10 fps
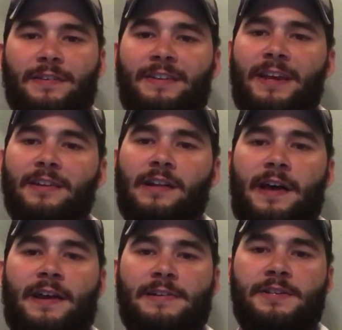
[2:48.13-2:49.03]
The
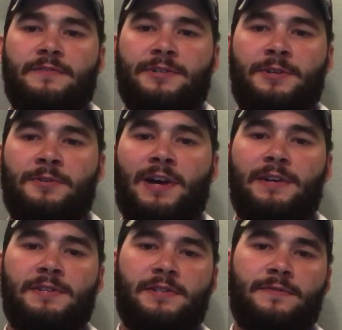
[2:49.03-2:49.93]
antlion has over
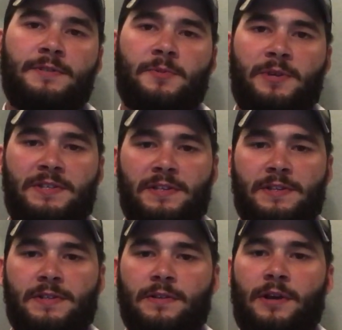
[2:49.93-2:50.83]
2,000 different
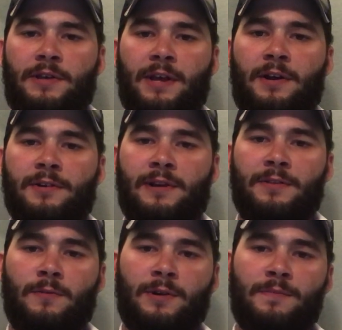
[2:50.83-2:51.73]
species located all around
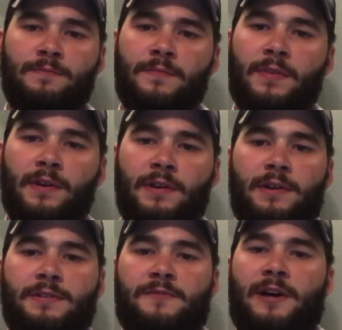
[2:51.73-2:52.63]
the world.
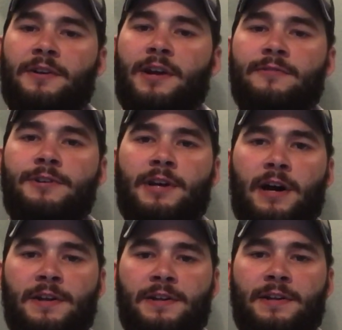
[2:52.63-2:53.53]
It's found on every
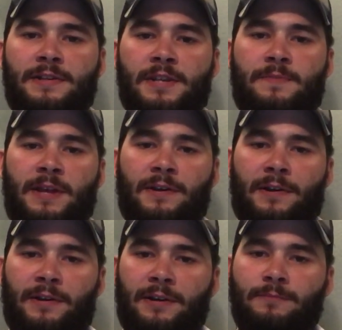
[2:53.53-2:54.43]
continent except
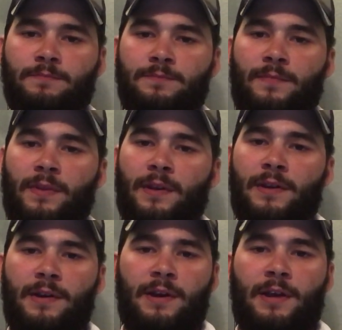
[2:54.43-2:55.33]
Antarctica.
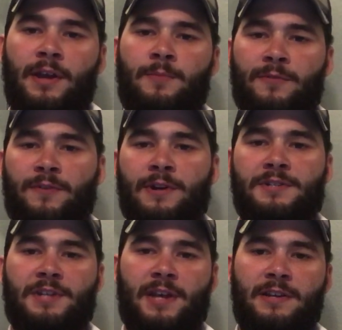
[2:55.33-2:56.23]
It
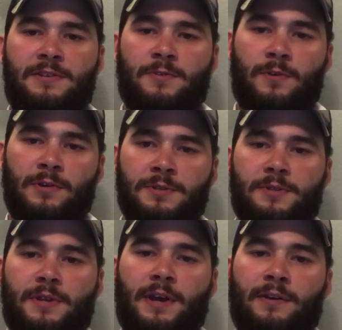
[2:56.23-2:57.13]
prefers sandy
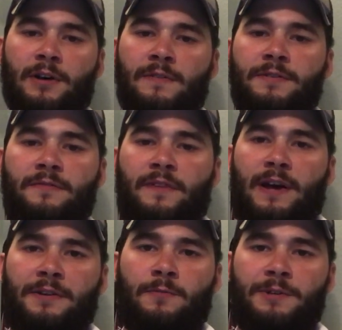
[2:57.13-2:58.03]
soils and are often
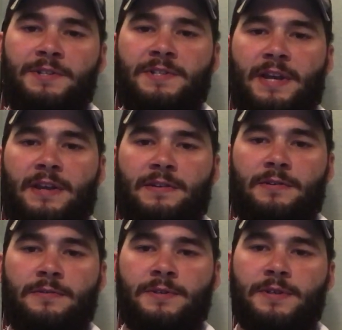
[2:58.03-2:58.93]
found in wooded sand
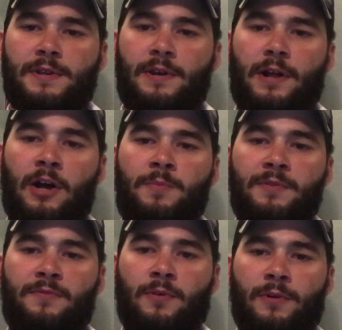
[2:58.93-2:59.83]
dunes,
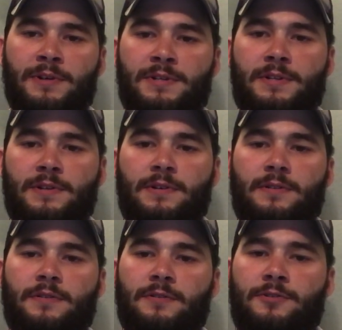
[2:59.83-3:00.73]
open forest,
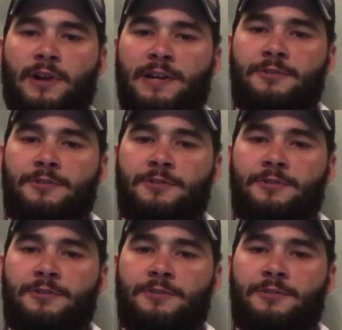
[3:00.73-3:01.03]
dry